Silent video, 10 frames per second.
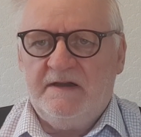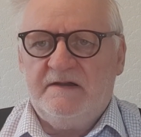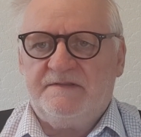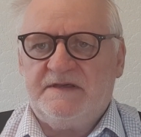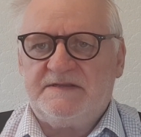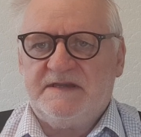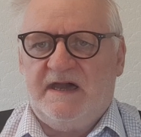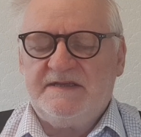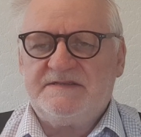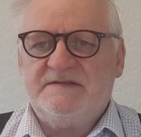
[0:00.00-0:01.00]
that
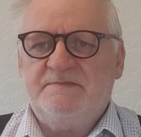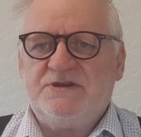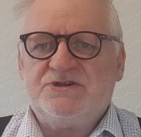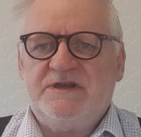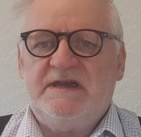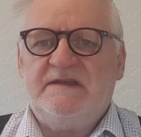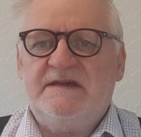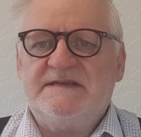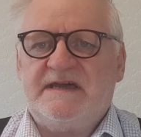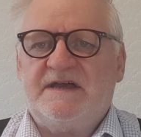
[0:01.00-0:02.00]
as the machine
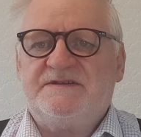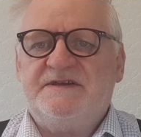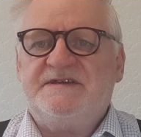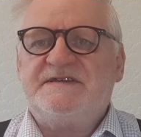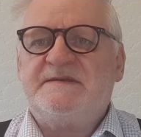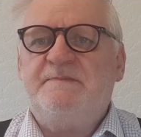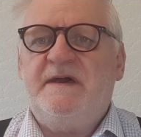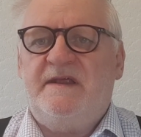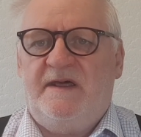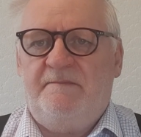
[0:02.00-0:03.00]
is actually
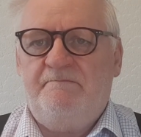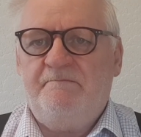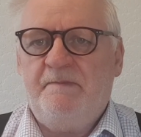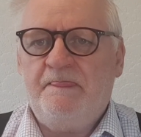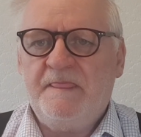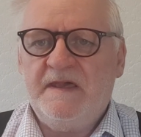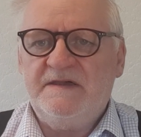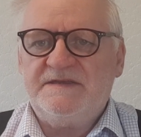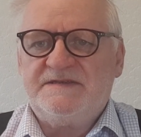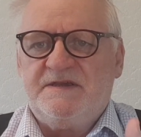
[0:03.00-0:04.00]
spinning,
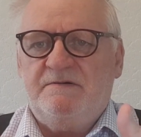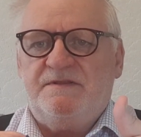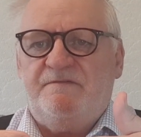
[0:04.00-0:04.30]
so the